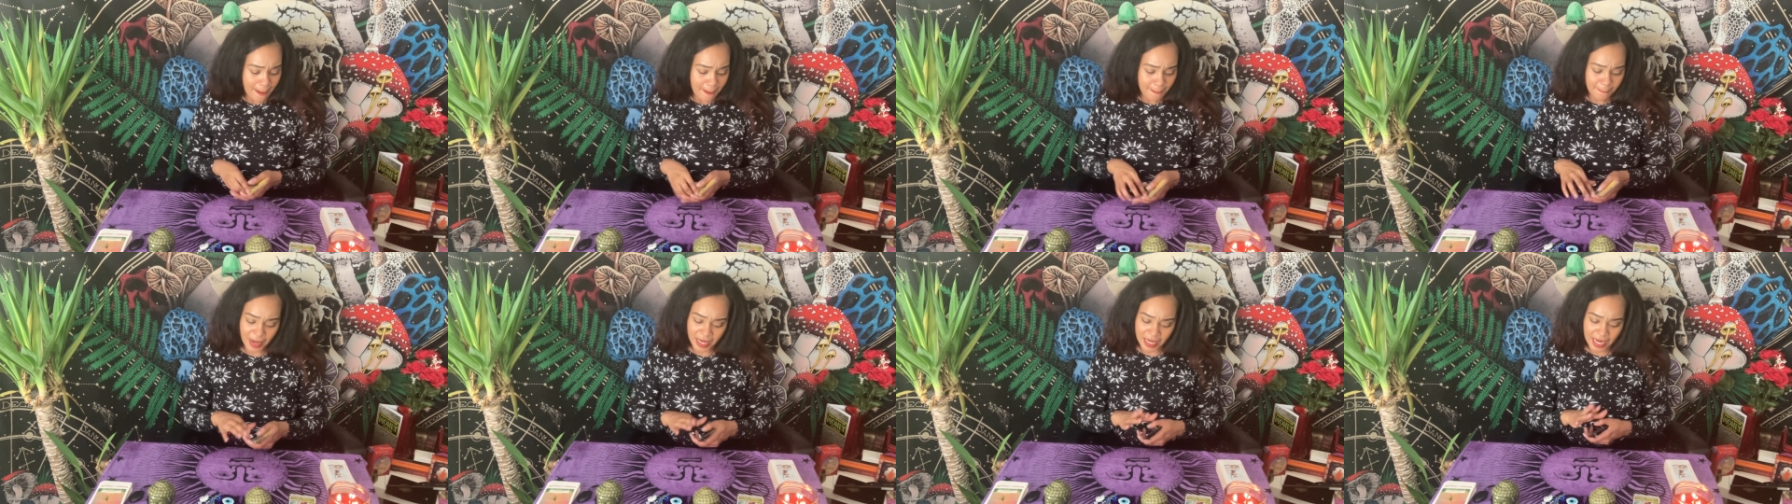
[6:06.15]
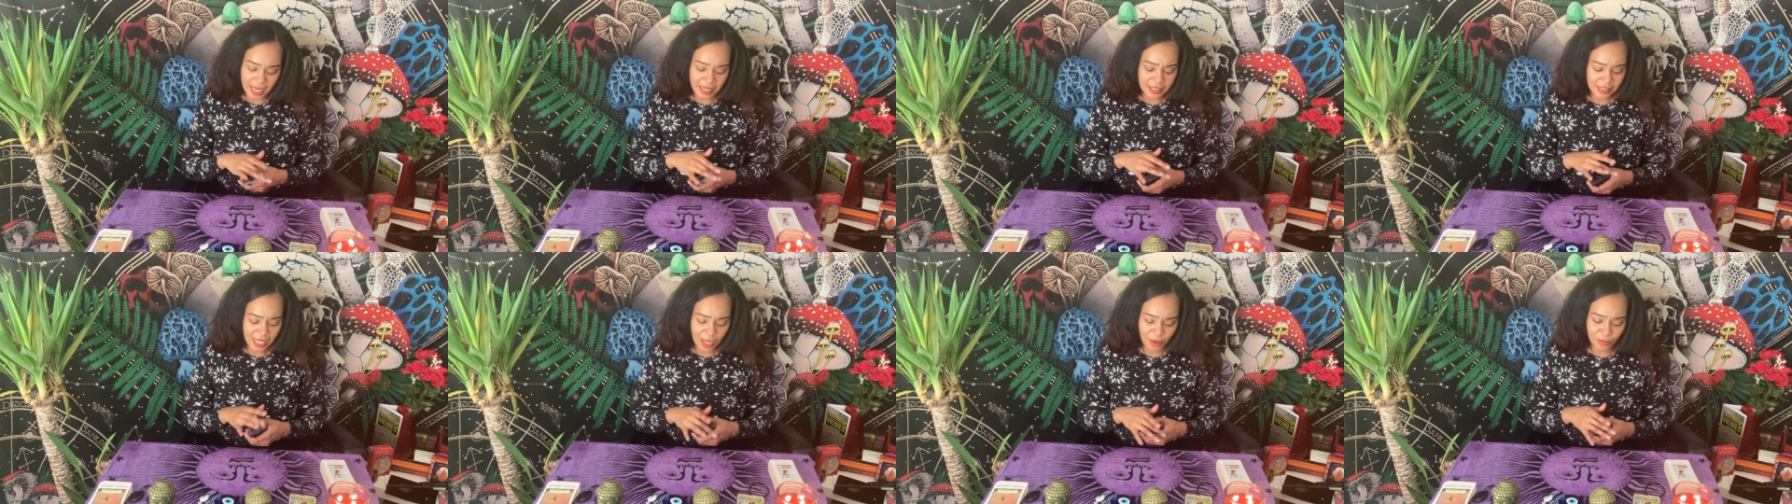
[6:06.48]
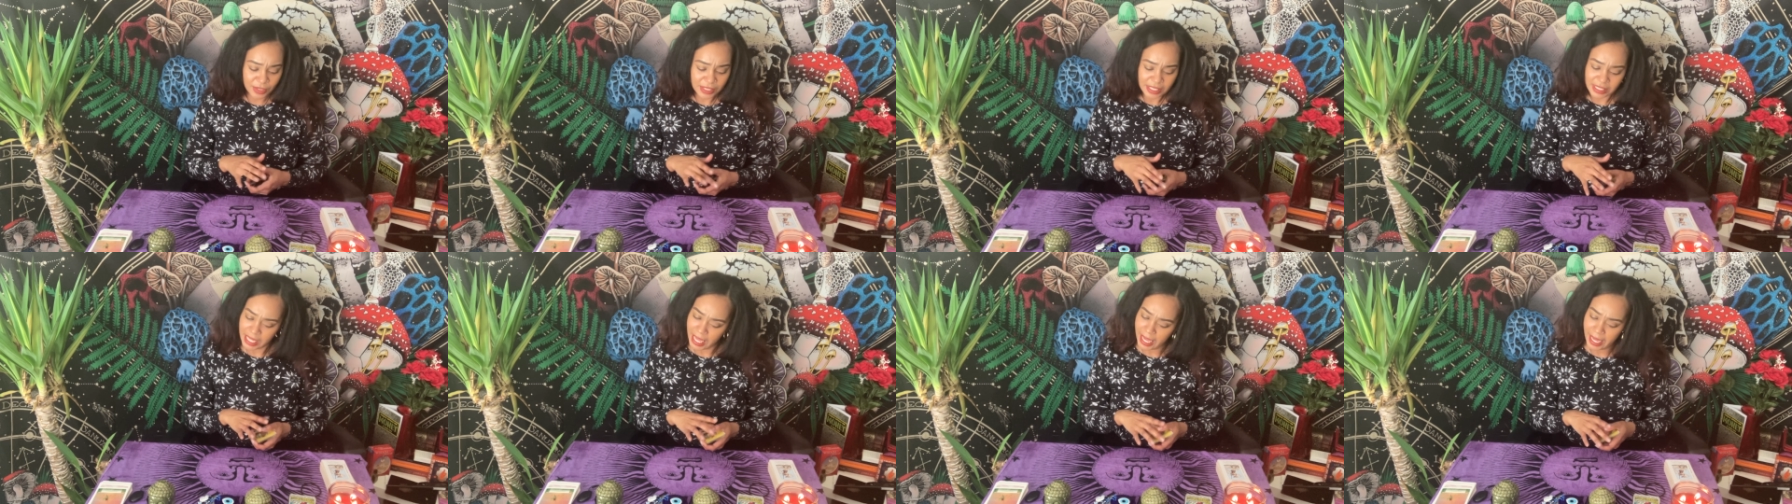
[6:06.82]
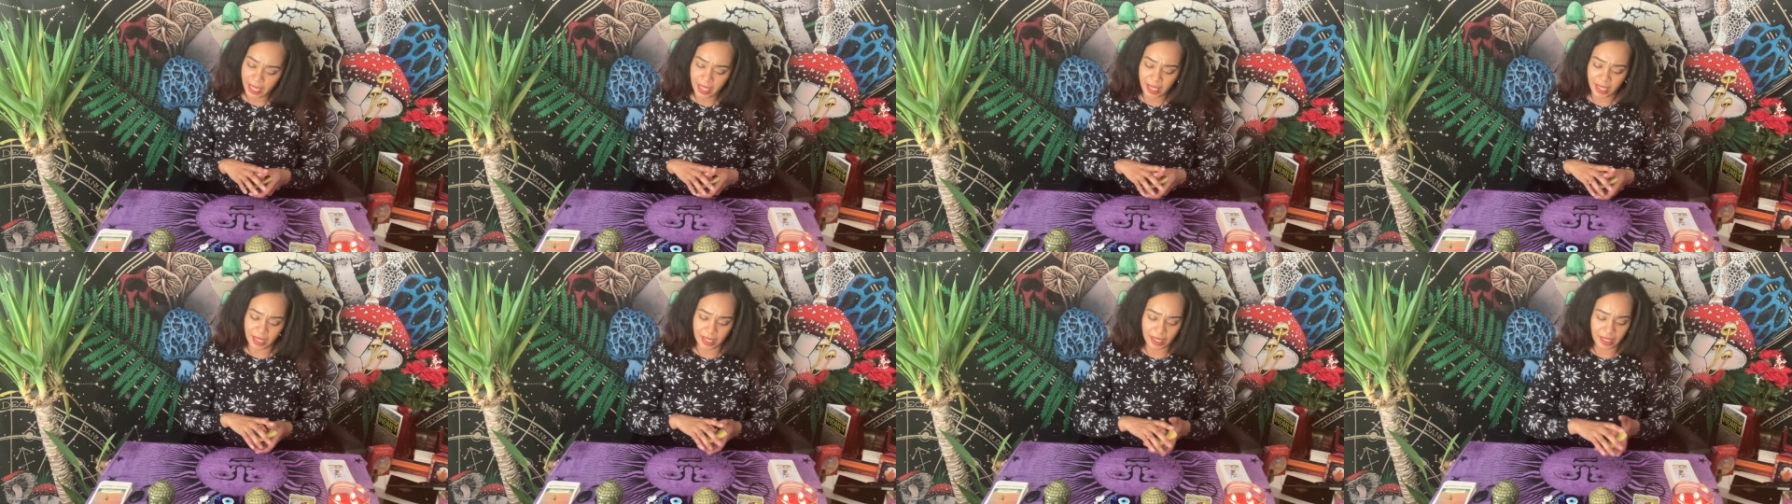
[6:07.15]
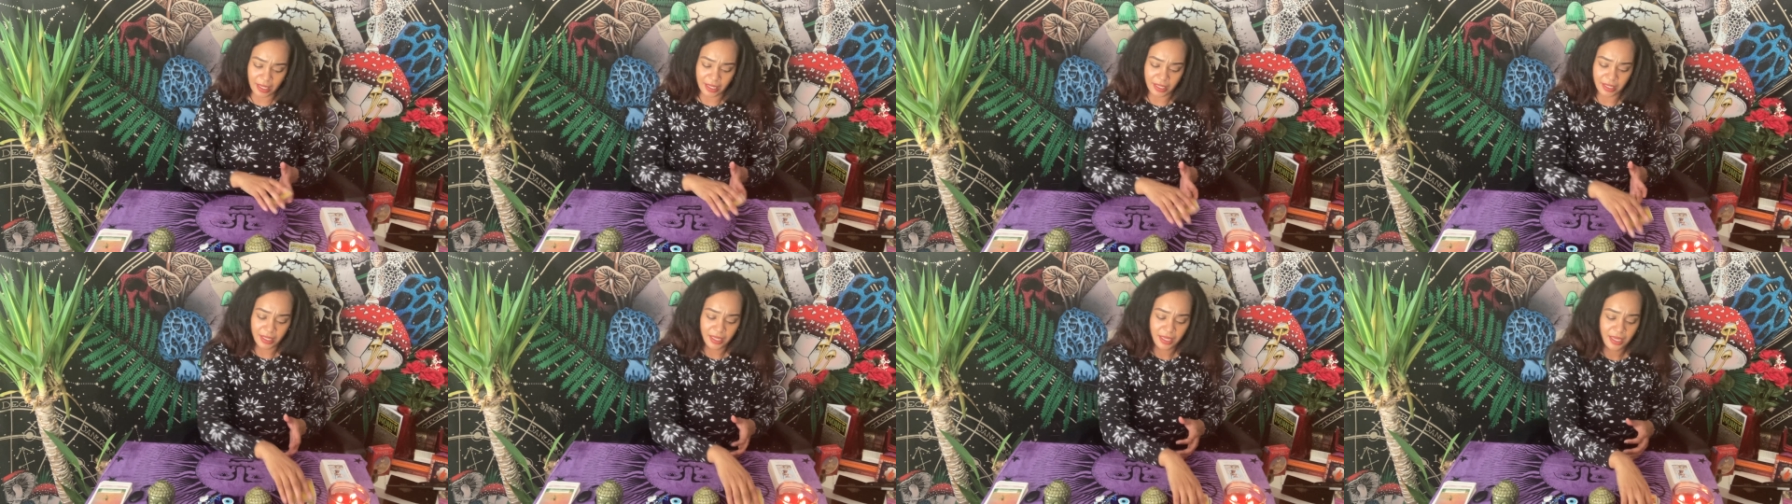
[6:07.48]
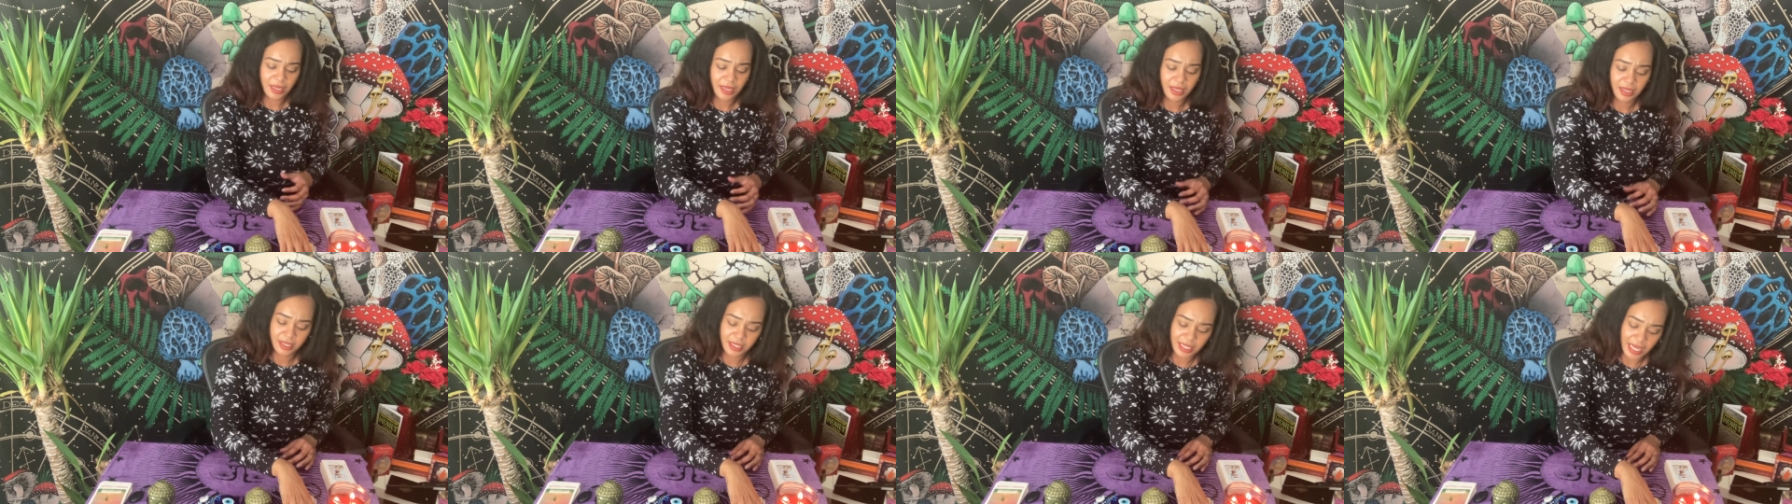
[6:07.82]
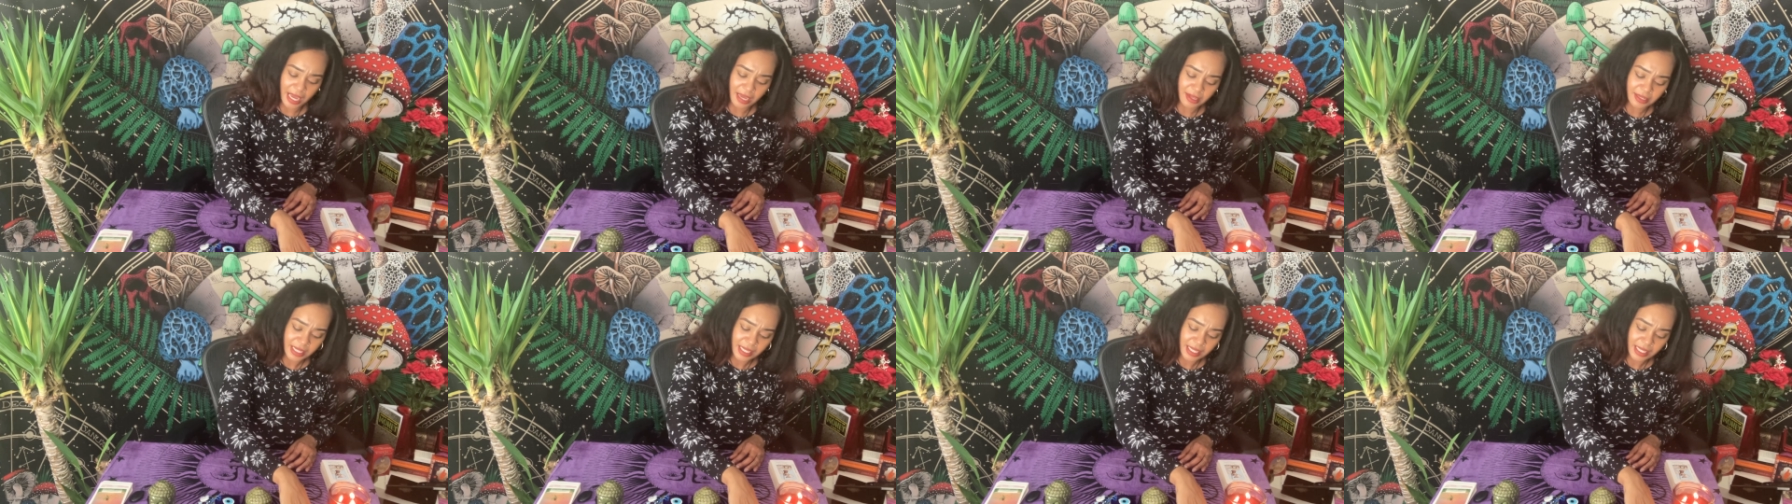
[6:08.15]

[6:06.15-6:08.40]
But as I was saying, y'all